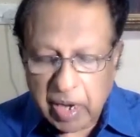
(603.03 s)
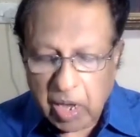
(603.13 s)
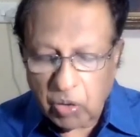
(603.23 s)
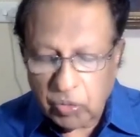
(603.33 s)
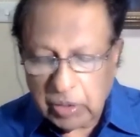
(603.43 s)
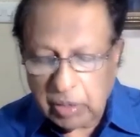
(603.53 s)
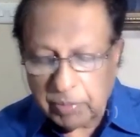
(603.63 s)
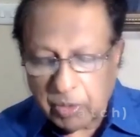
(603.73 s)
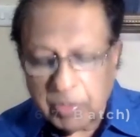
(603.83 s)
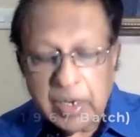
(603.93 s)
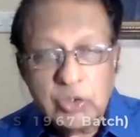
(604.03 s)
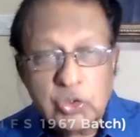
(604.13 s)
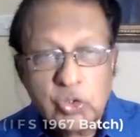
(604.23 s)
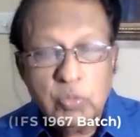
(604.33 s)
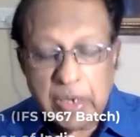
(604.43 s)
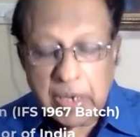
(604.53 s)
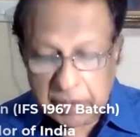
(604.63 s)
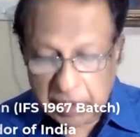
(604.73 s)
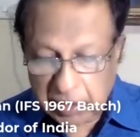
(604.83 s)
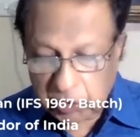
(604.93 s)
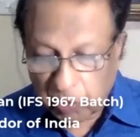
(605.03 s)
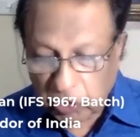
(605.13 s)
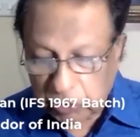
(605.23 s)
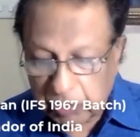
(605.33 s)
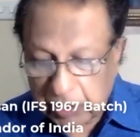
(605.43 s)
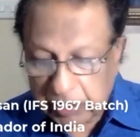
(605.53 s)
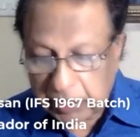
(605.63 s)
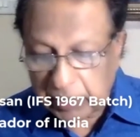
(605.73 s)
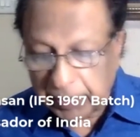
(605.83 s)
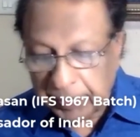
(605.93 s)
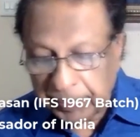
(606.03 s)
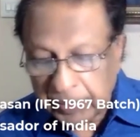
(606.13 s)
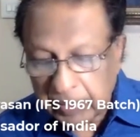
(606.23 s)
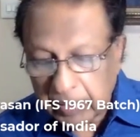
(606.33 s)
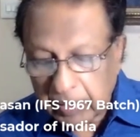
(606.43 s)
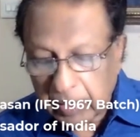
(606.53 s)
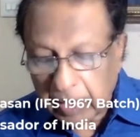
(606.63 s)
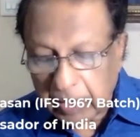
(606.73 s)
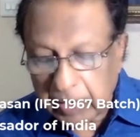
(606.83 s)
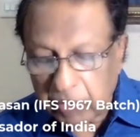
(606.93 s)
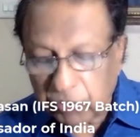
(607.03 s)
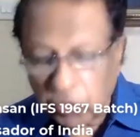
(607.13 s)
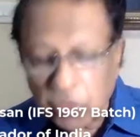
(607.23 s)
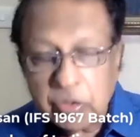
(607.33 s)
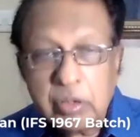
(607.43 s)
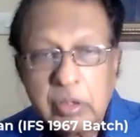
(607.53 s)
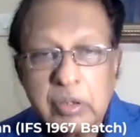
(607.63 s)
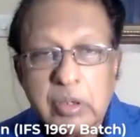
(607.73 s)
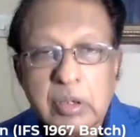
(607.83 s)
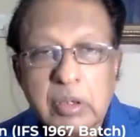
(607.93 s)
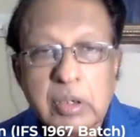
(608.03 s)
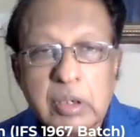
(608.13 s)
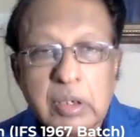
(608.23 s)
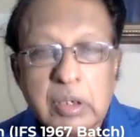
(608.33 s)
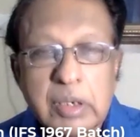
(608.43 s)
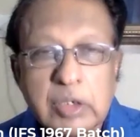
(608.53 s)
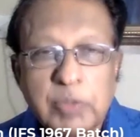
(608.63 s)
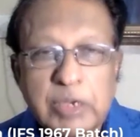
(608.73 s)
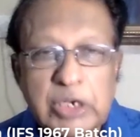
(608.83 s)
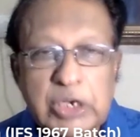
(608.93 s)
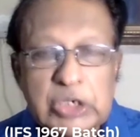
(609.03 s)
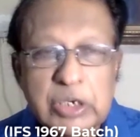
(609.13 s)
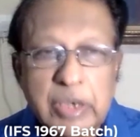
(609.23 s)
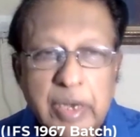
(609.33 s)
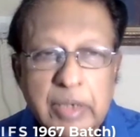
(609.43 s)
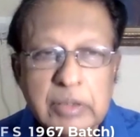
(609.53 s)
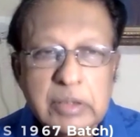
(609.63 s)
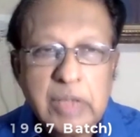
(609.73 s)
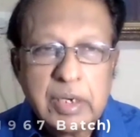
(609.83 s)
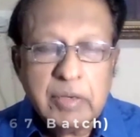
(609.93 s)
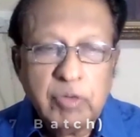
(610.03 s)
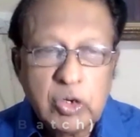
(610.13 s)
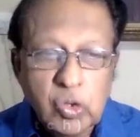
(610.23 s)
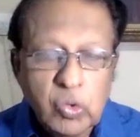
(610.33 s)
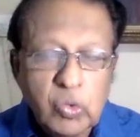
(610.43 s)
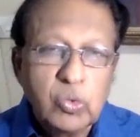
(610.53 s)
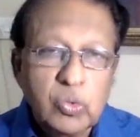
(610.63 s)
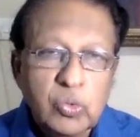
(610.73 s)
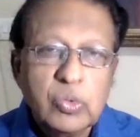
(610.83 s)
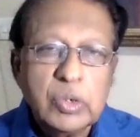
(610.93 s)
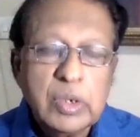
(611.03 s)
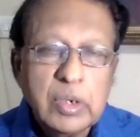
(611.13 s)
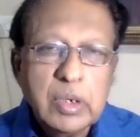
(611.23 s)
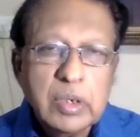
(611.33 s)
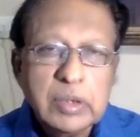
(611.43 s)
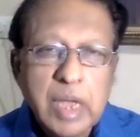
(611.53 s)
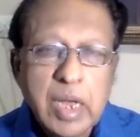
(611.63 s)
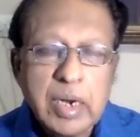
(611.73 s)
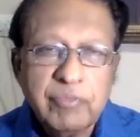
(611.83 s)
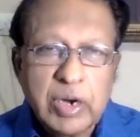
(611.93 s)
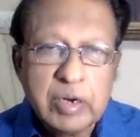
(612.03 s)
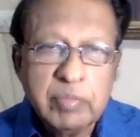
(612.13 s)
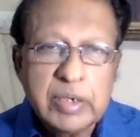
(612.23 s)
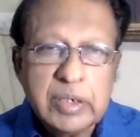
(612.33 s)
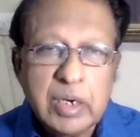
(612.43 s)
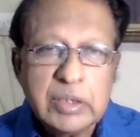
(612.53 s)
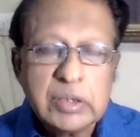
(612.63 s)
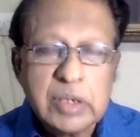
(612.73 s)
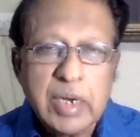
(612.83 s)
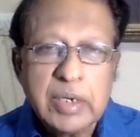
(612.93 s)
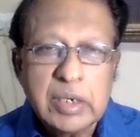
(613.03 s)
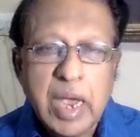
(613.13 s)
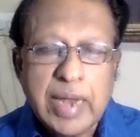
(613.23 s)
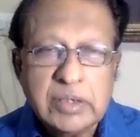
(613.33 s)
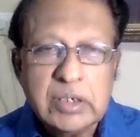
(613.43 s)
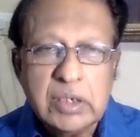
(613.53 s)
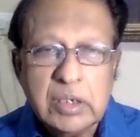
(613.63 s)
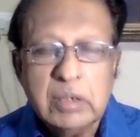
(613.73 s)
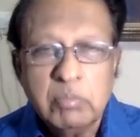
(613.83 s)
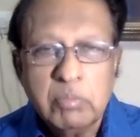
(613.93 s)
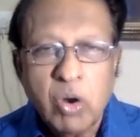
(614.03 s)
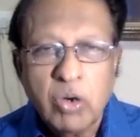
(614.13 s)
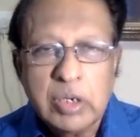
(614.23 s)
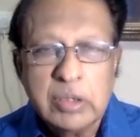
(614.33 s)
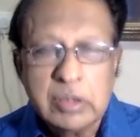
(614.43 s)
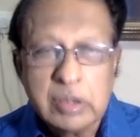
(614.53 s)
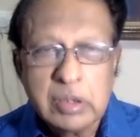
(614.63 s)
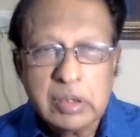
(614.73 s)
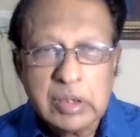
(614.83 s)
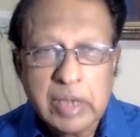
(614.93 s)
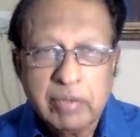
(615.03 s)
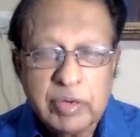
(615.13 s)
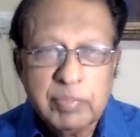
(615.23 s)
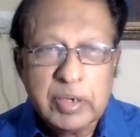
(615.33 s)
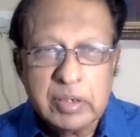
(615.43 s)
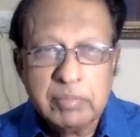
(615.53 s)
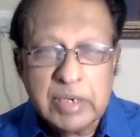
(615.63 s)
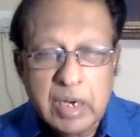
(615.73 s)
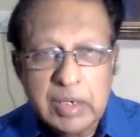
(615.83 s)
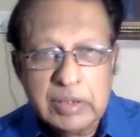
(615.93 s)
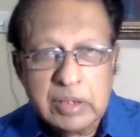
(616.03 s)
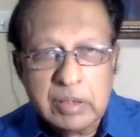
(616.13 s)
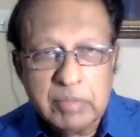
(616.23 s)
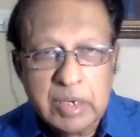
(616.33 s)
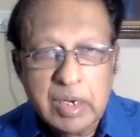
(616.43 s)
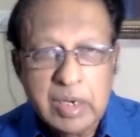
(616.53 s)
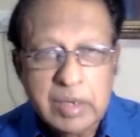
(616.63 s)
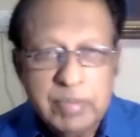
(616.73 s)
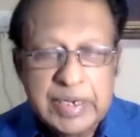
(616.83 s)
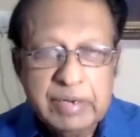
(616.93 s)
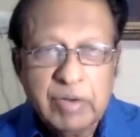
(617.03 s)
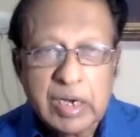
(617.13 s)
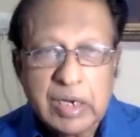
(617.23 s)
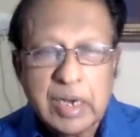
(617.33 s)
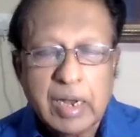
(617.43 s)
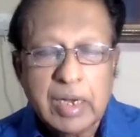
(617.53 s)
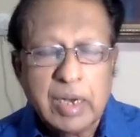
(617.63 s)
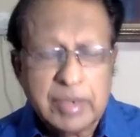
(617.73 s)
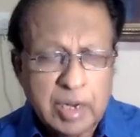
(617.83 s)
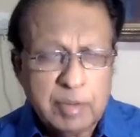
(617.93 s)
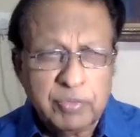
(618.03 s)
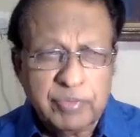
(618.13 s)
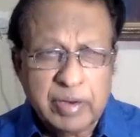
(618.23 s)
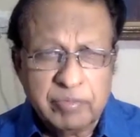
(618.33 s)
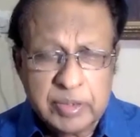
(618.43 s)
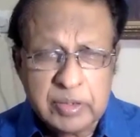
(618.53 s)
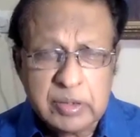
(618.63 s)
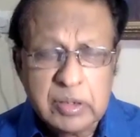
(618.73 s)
now. They probably assume greater responsibility, and therefore uh, the expectation is that even though they are a fundamentalist and anti-modern government, a Middle East, middle, medieval type of government,